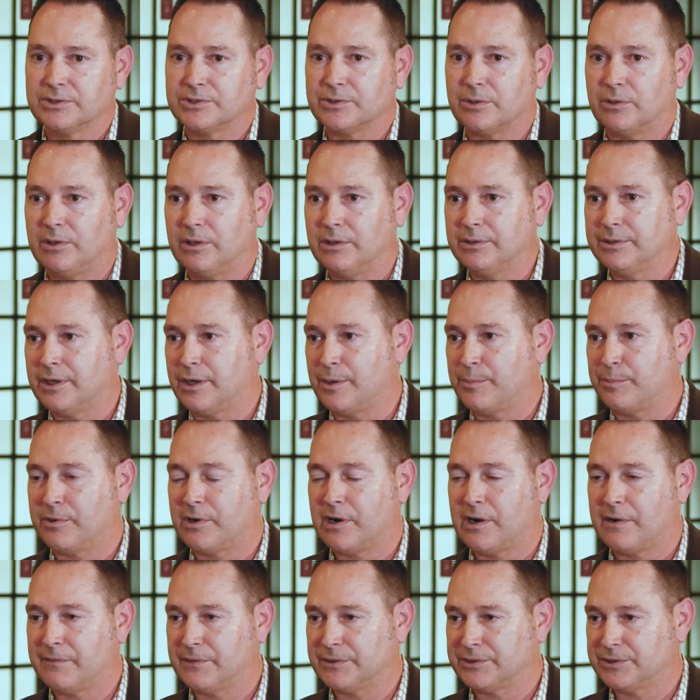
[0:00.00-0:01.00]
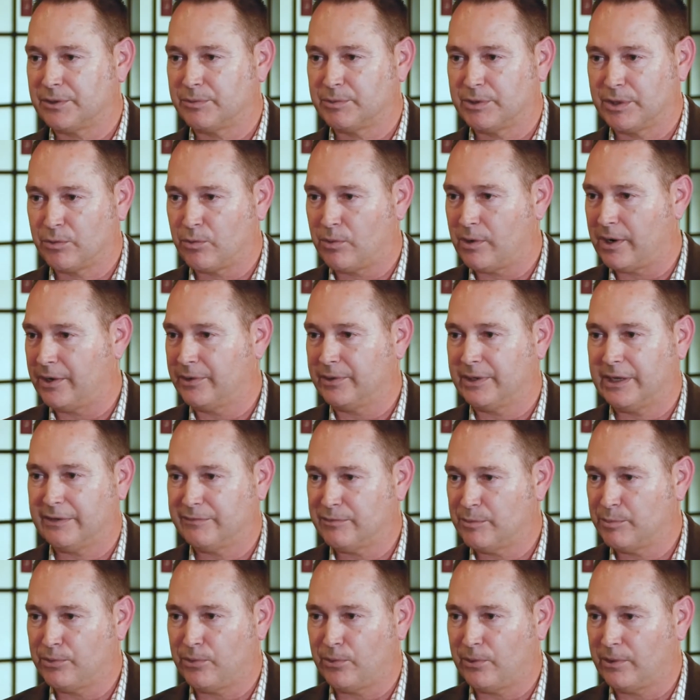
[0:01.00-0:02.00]
So all nonprofits are required to
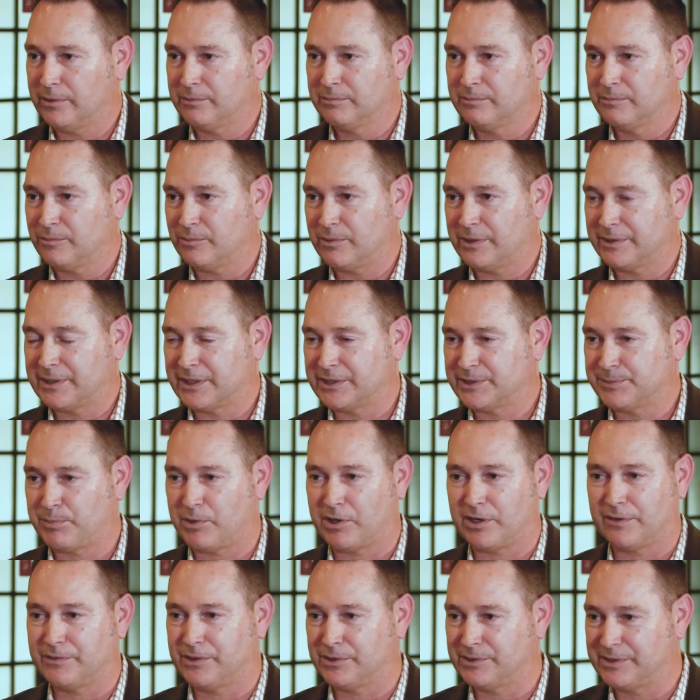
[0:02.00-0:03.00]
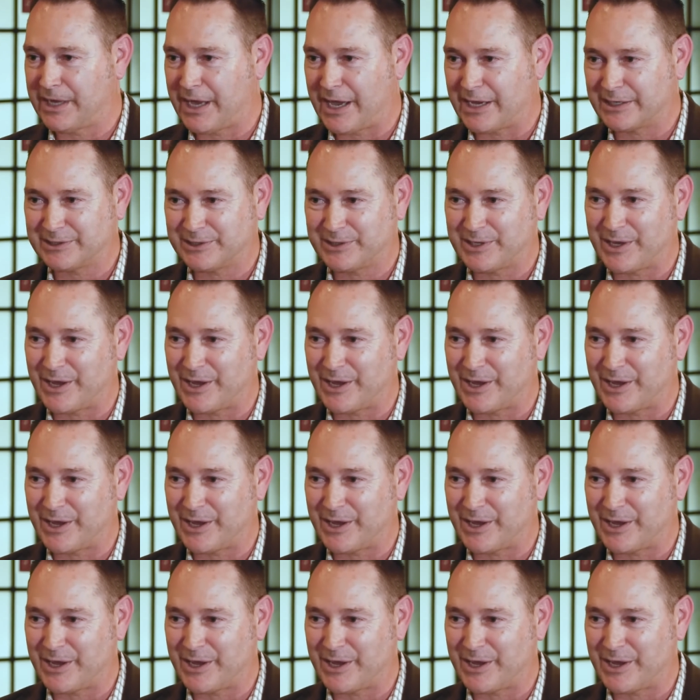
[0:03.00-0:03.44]
have a board, right? That's part of your tax